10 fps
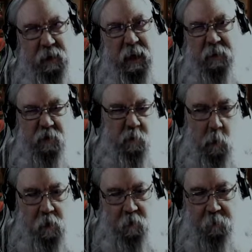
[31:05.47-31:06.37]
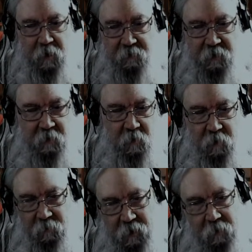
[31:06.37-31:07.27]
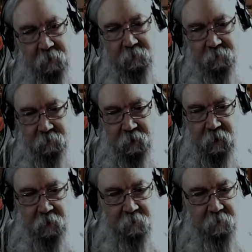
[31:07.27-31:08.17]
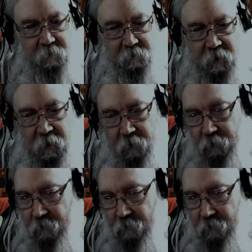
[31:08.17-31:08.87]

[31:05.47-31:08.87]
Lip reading: when the cats just walk around my feet going, row, row, row.